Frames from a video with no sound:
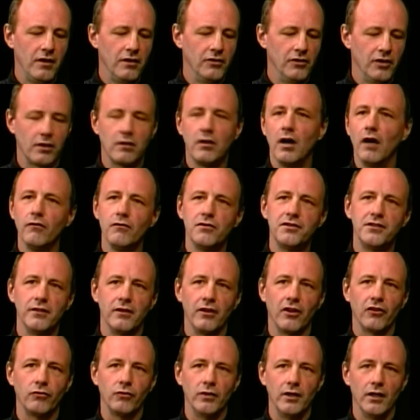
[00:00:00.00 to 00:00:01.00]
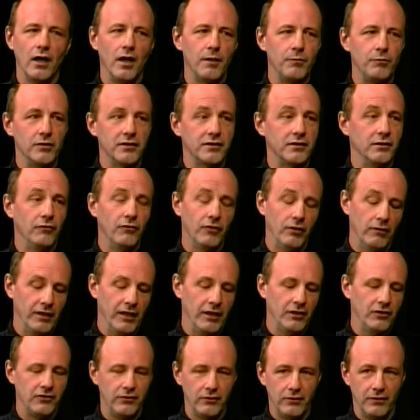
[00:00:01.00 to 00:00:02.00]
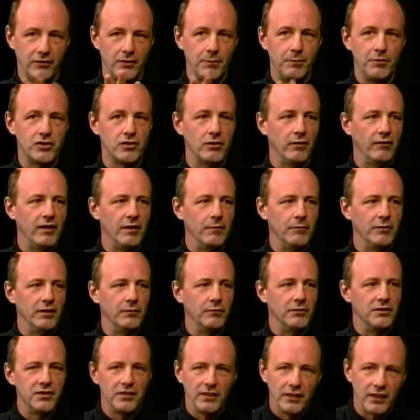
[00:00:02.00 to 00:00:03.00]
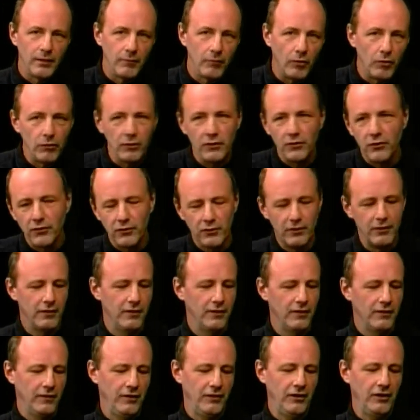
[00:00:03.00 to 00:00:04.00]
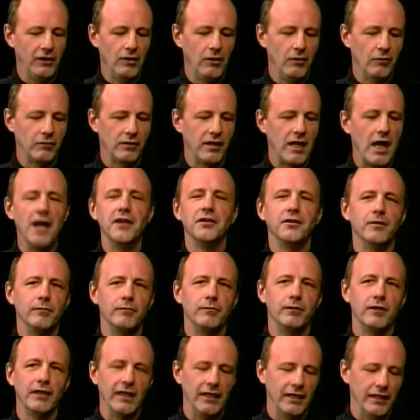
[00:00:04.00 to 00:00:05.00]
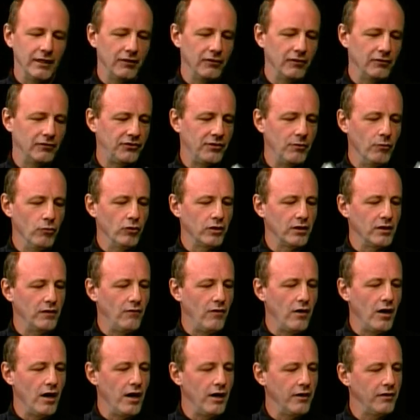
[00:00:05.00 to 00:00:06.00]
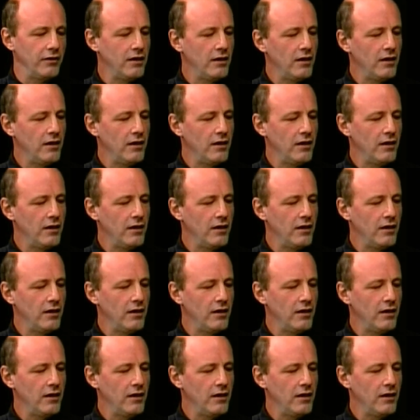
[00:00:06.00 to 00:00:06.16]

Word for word: The covers of the three art books are very. It's a picture of him in the museum, always, you know, contemplating some work of art.